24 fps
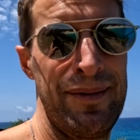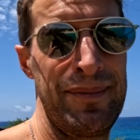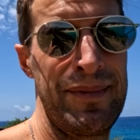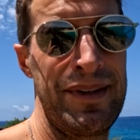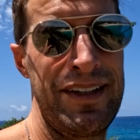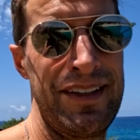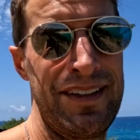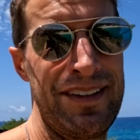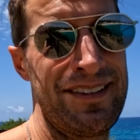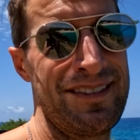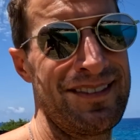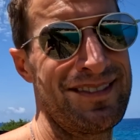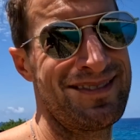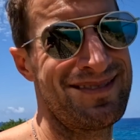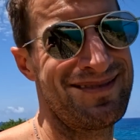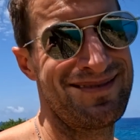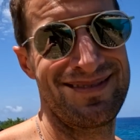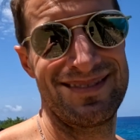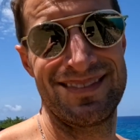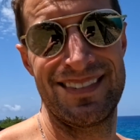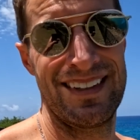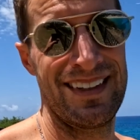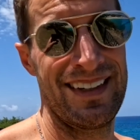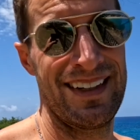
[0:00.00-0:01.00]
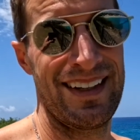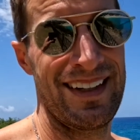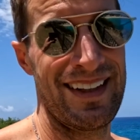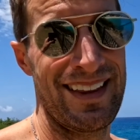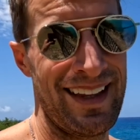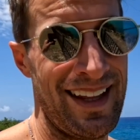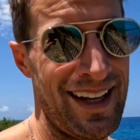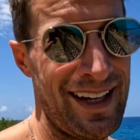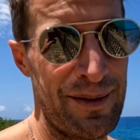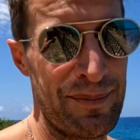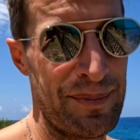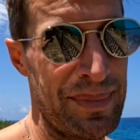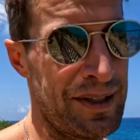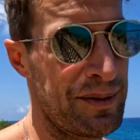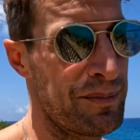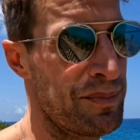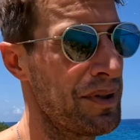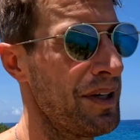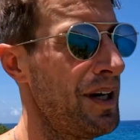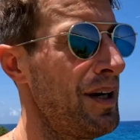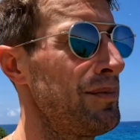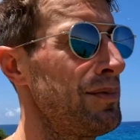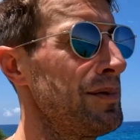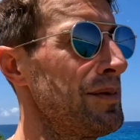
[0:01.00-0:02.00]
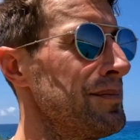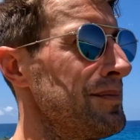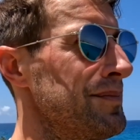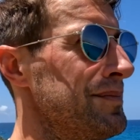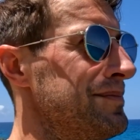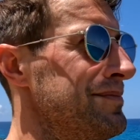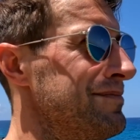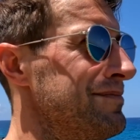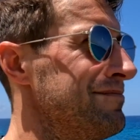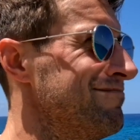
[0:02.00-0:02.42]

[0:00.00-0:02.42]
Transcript: I mean, not a big problem.